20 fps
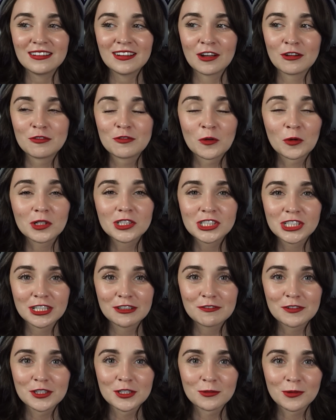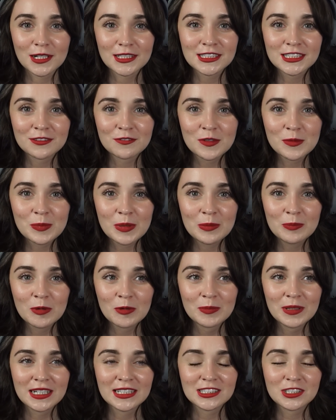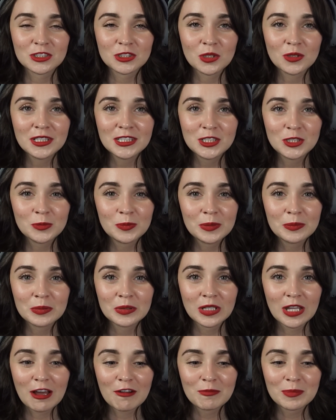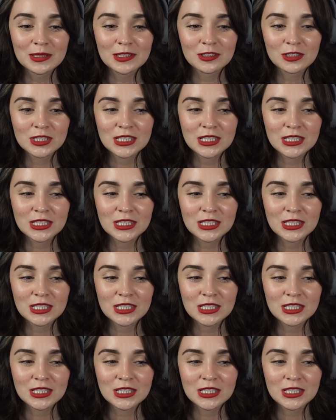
unfortunate for the rest of the people because there's only two people left, but there's